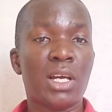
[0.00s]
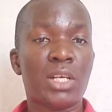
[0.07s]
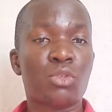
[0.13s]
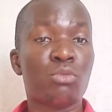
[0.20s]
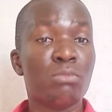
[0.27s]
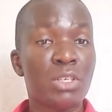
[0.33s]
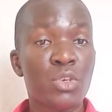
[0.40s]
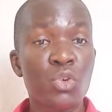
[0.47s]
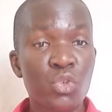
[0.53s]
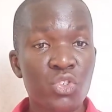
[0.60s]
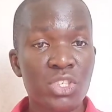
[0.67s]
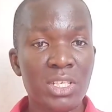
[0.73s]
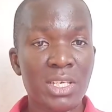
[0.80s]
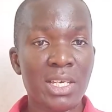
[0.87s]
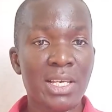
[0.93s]
to be
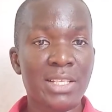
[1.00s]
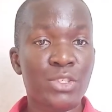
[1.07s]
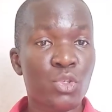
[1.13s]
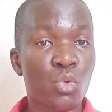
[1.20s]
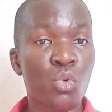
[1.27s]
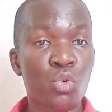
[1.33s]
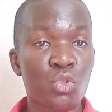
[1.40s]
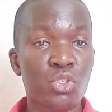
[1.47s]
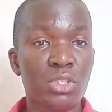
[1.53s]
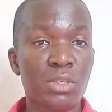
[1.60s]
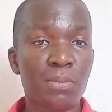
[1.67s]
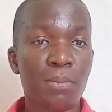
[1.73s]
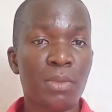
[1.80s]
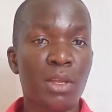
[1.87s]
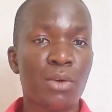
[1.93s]
used in schools
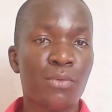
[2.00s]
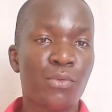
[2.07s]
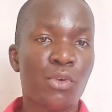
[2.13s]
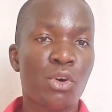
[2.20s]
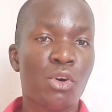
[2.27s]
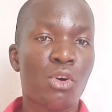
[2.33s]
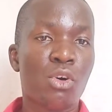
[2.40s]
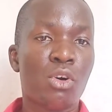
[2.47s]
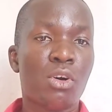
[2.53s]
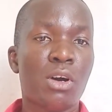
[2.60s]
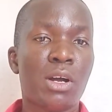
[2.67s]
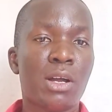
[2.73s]
for